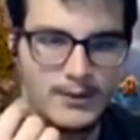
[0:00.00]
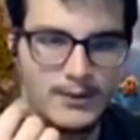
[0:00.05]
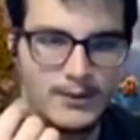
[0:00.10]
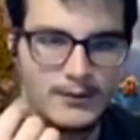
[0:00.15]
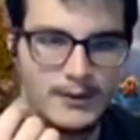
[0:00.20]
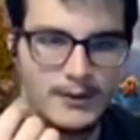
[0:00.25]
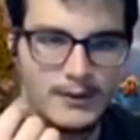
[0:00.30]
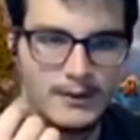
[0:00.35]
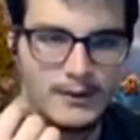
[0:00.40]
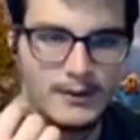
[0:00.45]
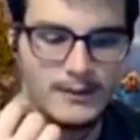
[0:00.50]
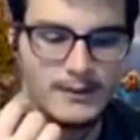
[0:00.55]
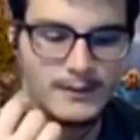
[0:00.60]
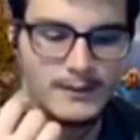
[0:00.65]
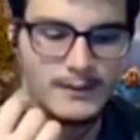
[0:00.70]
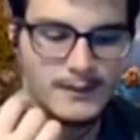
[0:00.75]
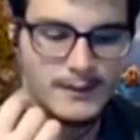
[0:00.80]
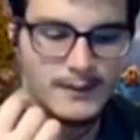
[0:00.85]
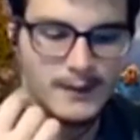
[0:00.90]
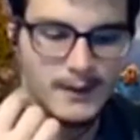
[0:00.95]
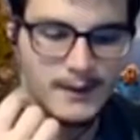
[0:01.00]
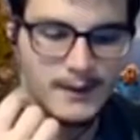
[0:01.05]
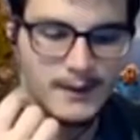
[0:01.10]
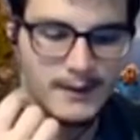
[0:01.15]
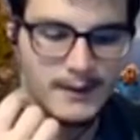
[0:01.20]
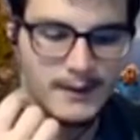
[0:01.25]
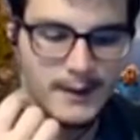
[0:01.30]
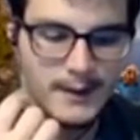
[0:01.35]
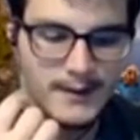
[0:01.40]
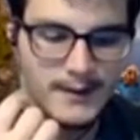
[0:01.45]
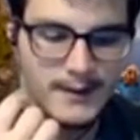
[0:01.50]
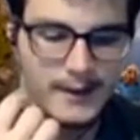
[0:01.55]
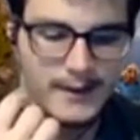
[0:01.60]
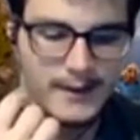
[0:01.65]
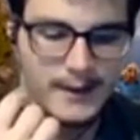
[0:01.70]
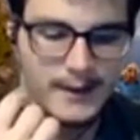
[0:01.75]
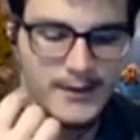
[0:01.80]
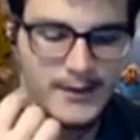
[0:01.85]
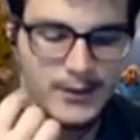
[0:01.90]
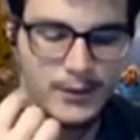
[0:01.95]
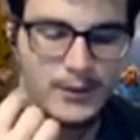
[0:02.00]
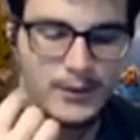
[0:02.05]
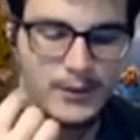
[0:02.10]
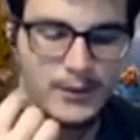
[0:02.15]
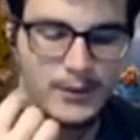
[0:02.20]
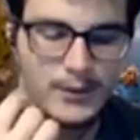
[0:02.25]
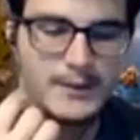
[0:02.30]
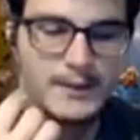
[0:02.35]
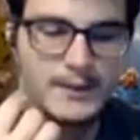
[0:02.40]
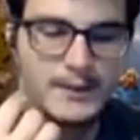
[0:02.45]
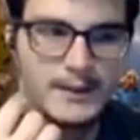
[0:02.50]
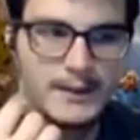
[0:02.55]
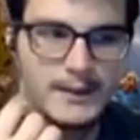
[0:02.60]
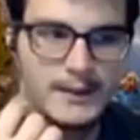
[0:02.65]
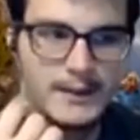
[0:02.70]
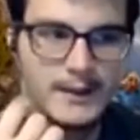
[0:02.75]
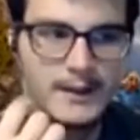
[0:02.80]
feel. That's ultimately